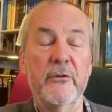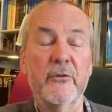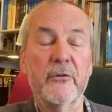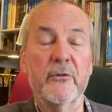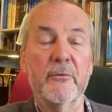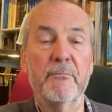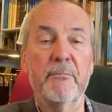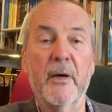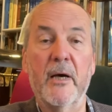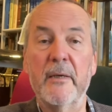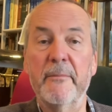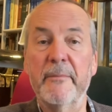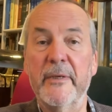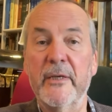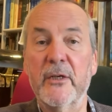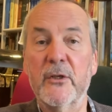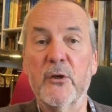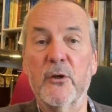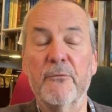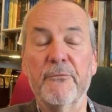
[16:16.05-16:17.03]
You can buy me
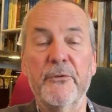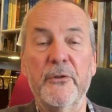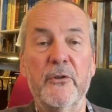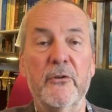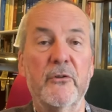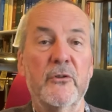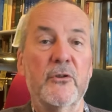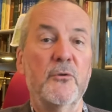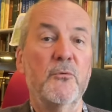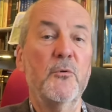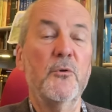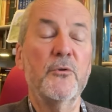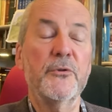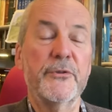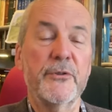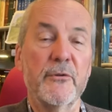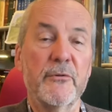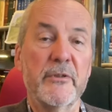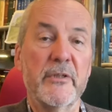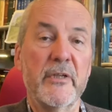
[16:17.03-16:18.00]
a coffee. You can do all
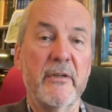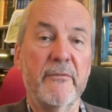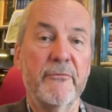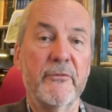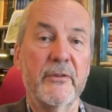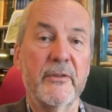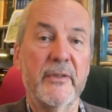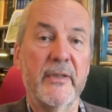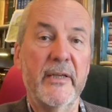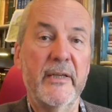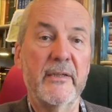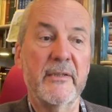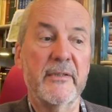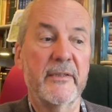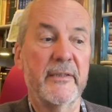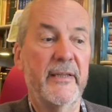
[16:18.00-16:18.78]
sorts of different things.